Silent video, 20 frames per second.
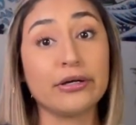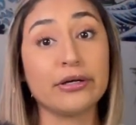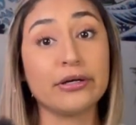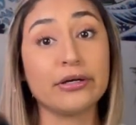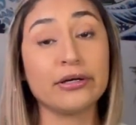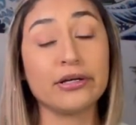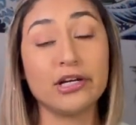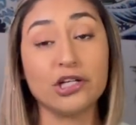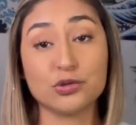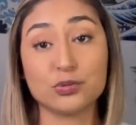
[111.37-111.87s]

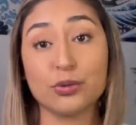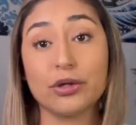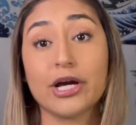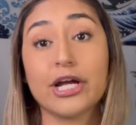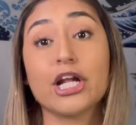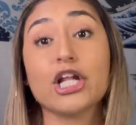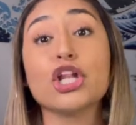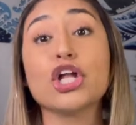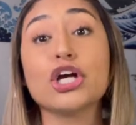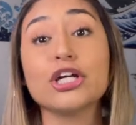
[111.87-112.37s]
because we're gonna
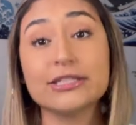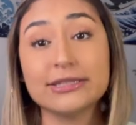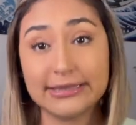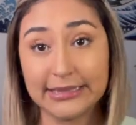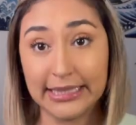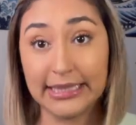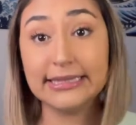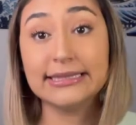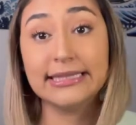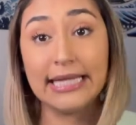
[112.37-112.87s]
learn
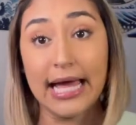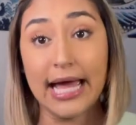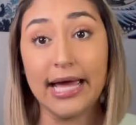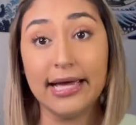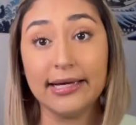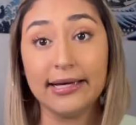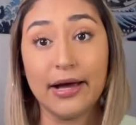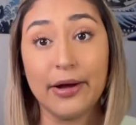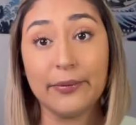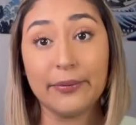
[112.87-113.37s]
today,
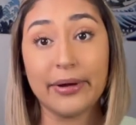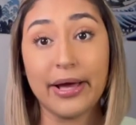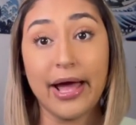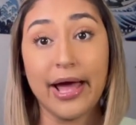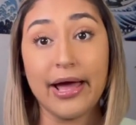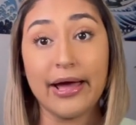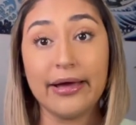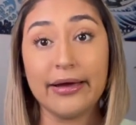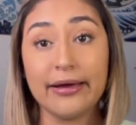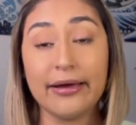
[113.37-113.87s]

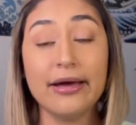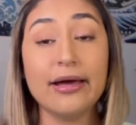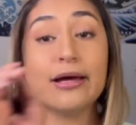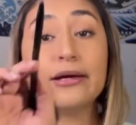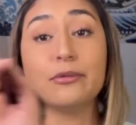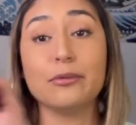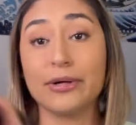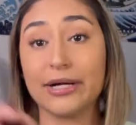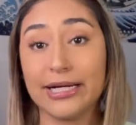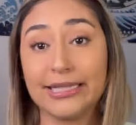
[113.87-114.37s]
okay? We're
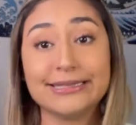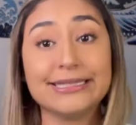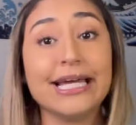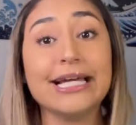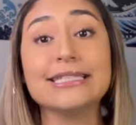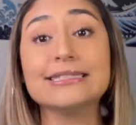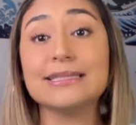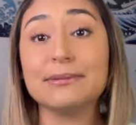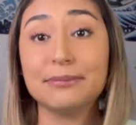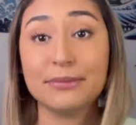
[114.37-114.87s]
gonna take
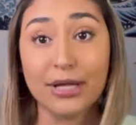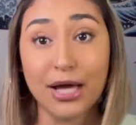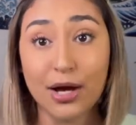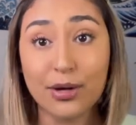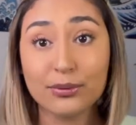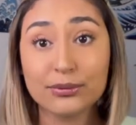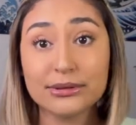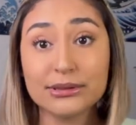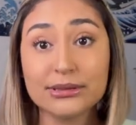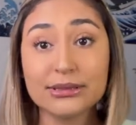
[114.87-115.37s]
some notes
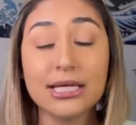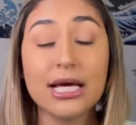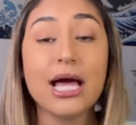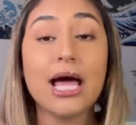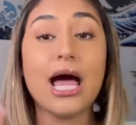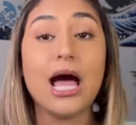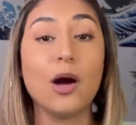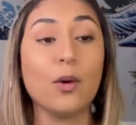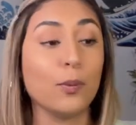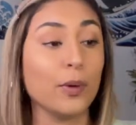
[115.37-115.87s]

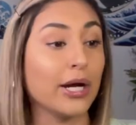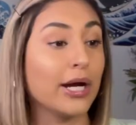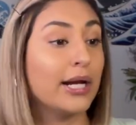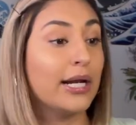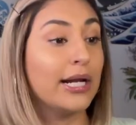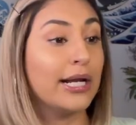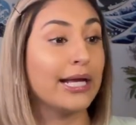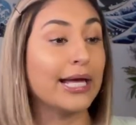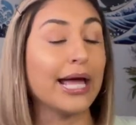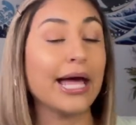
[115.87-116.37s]
and we're gonna
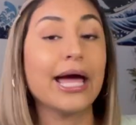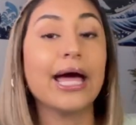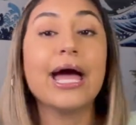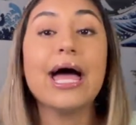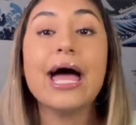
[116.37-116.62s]
get